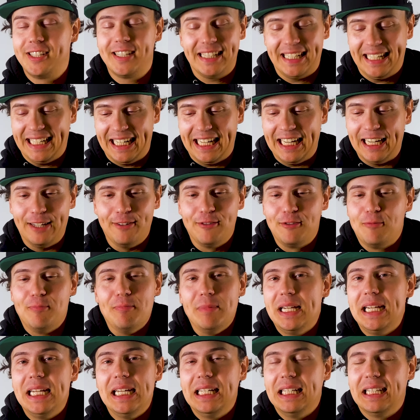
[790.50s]
gives
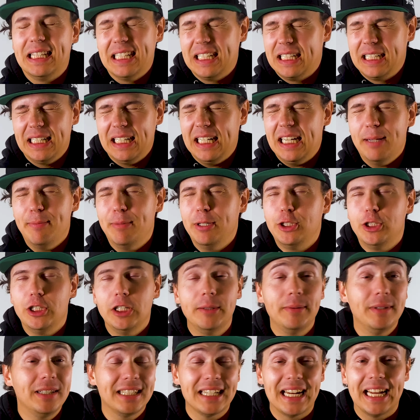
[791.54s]
me the
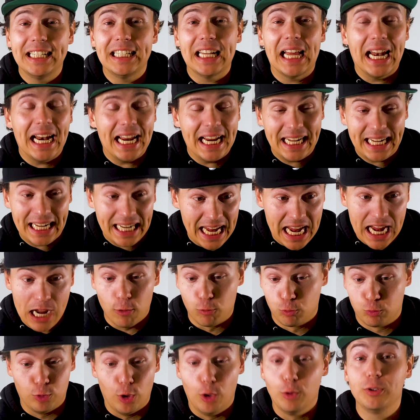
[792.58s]
heebie-jeebies, and I can't
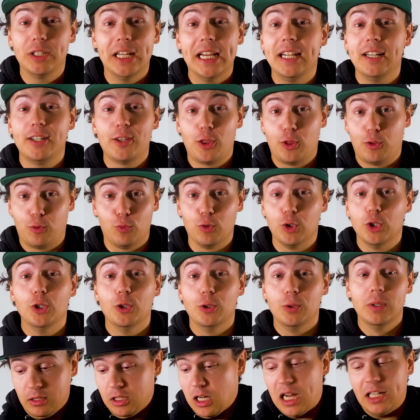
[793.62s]
rotate
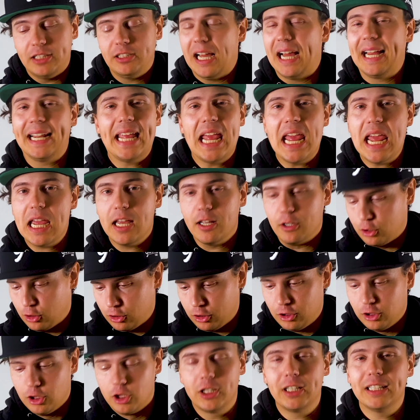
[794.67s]
through. I can't
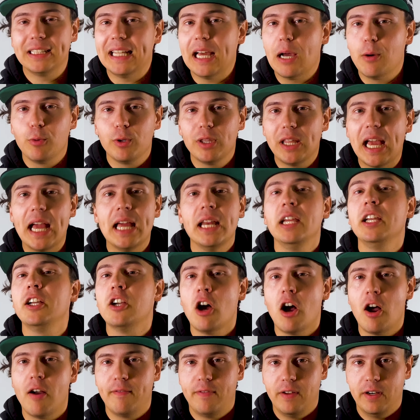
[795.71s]
look at that with any
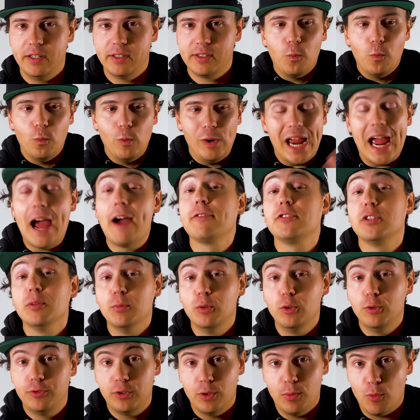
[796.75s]
confidence. We have to
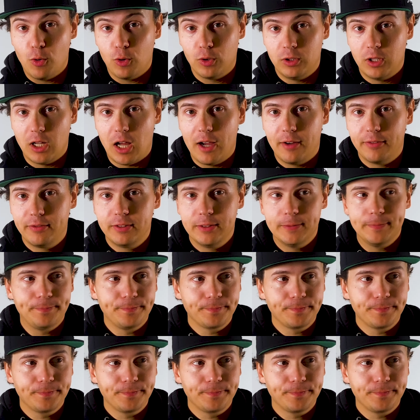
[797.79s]
move to more loft.